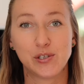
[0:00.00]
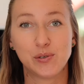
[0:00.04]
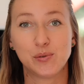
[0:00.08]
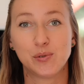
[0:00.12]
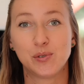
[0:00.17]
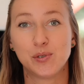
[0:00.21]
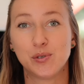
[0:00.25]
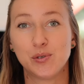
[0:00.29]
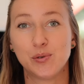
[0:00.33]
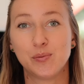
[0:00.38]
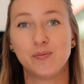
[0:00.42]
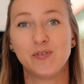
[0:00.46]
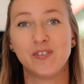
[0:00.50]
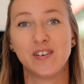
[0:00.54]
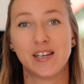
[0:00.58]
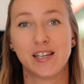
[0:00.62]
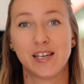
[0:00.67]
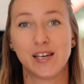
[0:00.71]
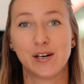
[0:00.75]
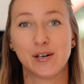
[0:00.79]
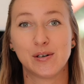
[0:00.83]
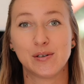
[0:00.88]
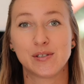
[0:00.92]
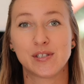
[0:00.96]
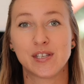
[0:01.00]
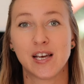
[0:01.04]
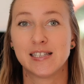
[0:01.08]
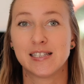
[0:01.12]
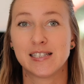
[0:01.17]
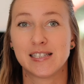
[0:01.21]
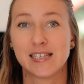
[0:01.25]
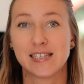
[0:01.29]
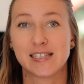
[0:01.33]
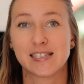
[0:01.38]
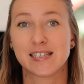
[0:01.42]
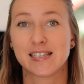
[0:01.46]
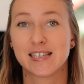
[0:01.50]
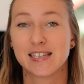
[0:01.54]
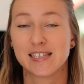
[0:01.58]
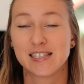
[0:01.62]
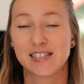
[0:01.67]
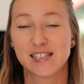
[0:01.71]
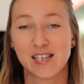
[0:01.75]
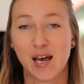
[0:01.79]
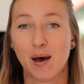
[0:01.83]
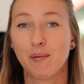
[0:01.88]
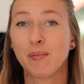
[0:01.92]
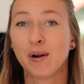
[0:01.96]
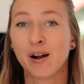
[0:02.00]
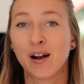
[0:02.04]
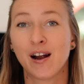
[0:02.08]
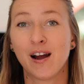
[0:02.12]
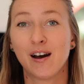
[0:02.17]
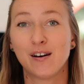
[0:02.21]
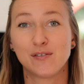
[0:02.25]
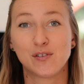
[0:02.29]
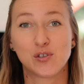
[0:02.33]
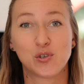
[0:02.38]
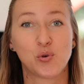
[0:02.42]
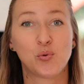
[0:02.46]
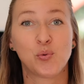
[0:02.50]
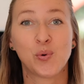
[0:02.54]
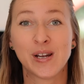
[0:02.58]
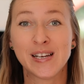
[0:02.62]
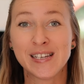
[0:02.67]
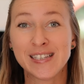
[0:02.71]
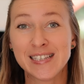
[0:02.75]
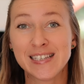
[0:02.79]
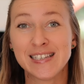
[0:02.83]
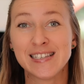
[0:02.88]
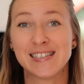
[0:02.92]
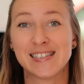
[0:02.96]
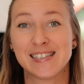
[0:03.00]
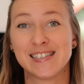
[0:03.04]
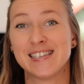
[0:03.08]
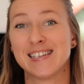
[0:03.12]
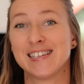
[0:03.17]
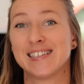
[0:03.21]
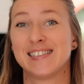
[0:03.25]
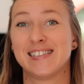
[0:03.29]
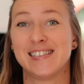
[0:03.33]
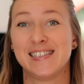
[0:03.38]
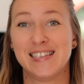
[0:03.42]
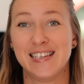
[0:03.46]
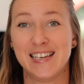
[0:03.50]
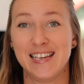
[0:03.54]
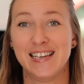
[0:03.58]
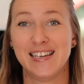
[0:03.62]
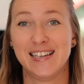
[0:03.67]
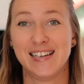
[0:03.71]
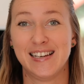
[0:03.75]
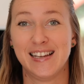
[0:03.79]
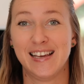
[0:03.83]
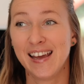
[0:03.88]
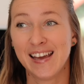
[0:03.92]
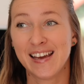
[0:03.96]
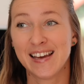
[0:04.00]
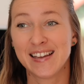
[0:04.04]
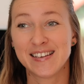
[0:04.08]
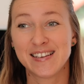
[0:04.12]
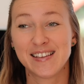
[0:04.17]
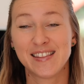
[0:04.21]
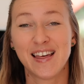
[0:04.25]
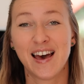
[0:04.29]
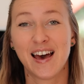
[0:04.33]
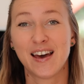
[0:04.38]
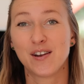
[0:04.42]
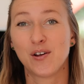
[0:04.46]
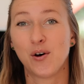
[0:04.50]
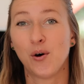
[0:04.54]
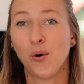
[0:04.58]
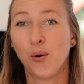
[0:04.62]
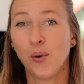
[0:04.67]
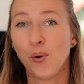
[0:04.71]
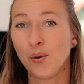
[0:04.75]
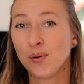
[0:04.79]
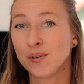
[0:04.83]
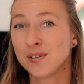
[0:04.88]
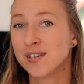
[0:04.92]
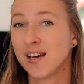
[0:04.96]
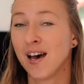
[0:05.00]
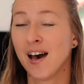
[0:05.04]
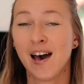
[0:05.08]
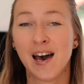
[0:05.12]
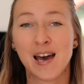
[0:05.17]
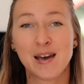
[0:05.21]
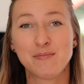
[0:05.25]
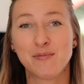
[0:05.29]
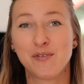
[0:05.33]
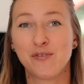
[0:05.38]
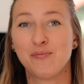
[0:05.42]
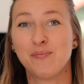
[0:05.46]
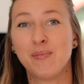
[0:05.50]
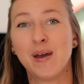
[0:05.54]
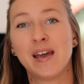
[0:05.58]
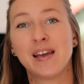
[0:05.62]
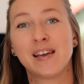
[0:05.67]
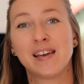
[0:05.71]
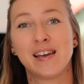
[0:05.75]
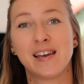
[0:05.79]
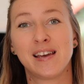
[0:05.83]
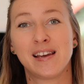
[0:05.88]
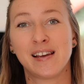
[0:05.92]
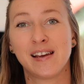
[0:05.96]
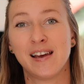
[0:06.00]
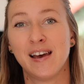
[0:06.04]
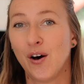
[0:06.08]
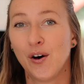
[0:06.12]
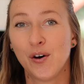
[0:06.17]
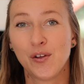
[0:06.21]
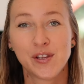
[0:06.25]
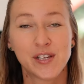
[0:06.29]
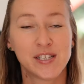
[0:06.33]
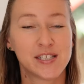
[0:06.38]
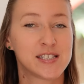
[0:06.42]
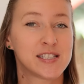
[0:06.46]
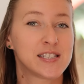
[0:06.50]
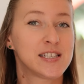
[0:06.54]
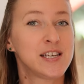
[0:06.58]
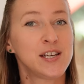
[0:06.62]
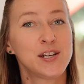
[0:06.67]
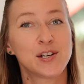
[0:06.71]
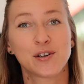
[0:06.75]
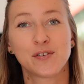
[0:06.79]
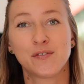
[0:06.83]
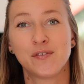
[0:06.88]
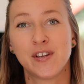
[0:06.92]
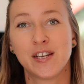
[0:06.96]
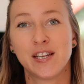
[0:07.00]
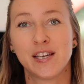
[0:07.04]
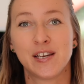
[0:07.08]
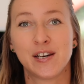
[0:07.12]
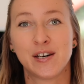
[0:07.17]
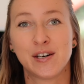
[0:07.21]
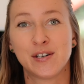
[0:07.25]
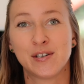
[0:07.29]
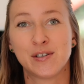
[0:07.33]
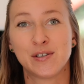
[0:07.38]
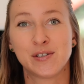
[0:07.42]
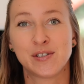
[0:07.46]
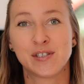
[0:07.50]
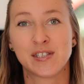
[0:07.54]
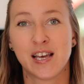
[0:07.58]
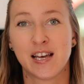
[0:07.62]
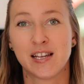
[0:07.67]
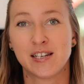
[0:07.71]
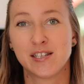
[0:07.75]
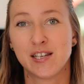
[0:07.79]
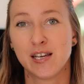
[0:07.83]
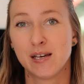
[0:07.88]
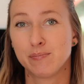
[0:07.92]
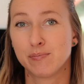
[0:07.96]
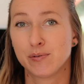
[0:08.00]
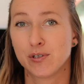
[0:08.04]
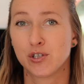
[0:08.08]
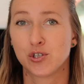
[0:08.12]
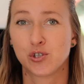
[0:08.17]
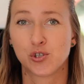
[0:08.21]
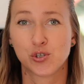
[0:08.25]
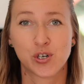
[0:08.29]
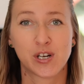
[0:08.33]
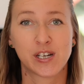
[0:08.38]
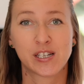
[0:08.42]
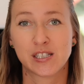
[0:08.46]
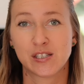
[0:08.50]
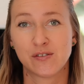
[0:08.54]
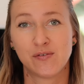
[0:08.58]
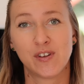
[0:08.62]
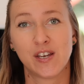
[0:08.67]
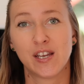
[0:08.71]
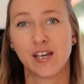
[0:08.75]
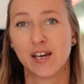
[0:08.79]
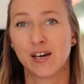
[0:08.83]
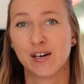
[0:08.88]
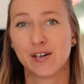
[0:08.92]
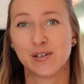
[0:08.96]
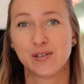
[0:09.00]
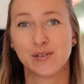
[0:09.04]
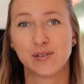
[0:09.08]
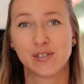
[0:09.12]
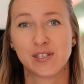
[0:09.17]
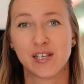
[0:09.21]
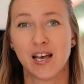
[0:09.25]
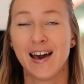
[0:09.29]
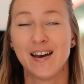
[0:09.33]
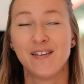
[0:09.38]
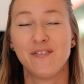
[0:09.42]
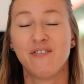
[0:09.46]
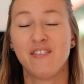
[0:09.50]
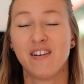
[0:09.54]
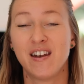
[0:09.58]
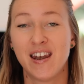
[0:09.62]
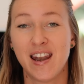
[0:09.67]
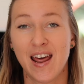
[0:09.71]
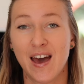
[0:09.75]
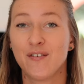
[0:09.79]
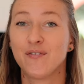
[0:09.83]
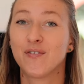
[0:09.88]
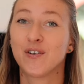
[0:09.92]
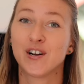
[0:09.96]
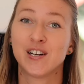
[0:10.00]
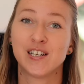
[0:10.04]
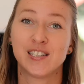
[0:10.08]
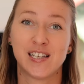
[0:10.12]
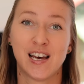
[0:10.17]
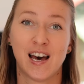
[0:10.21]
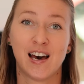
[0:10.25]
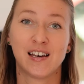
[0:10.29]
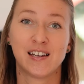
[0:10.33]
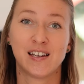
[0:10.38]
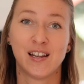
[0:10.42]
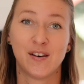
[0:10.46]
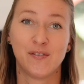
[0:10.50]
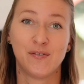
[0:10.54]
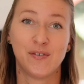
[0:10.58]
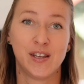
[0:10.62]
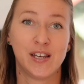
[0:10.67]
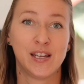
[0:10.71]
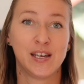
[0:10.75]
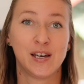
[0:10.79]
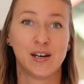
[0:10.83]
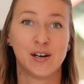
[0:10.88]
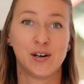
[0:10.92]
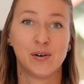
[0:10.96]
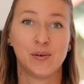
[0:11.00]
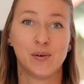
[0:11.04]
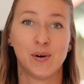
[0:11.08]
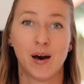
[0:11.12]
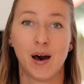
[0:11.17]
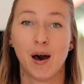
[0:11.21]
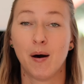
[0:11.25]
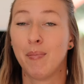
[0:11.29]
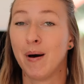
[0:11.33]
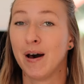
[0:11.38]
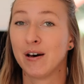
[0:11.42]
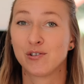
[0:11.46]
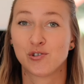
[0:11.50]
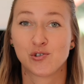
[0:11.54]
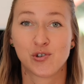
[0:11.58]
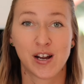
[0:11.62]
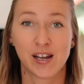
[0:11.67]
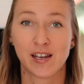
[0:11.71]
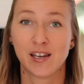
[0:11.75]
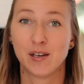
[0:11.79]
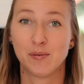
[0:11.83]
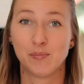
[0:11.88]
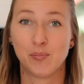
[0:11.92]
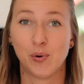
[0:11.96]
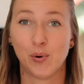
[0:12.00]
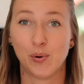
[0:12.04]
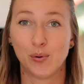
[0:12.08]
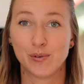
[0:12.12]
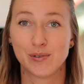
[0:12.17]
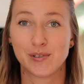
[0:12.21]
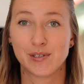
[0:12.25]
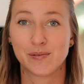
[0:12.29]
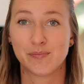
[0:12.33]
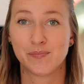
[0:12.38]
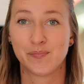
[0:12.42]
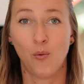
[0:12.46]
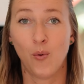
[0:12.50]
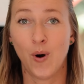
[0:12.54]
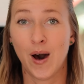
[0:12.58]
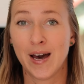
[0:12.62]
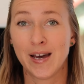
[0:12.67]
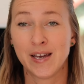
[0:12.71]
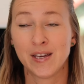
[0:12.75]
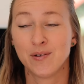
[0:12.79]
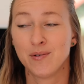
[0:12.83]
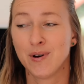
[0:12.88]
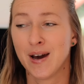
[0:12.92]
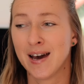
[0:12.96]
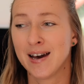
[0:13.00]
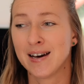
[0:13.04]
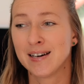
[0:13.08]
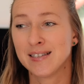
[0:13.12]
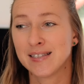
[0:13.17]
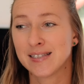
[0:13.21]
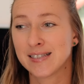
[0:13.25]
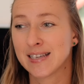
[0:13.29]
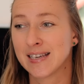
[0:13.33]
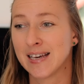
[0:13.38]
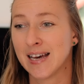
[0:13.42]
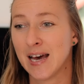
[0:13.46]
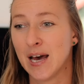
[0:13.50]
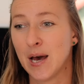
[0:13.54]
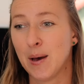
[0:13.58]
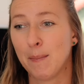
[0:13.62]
YouTube videos since the summer of 2016. And that whole time of making all these gear videos and tips and tricks videos, I've never done a video about trekking poles. Why you ask?